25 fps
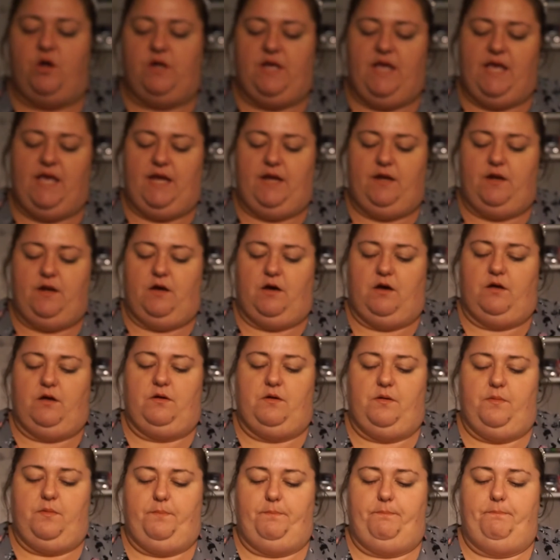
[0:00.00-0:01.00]
keen on.
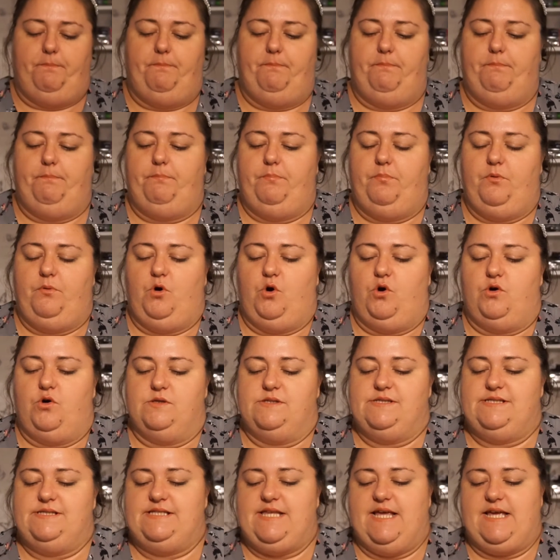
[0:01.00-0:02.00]

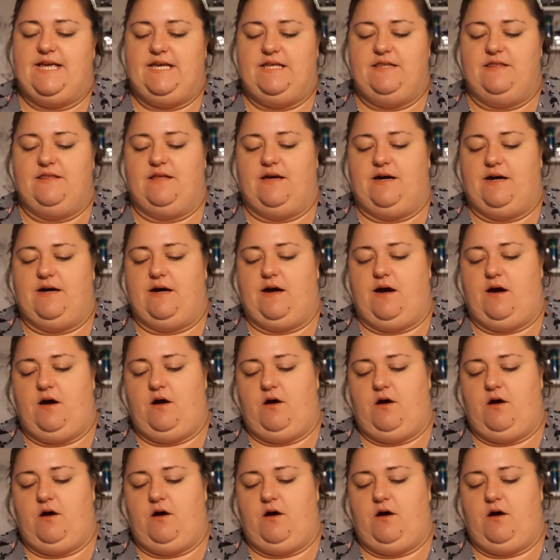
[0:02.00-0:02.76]
But saying that,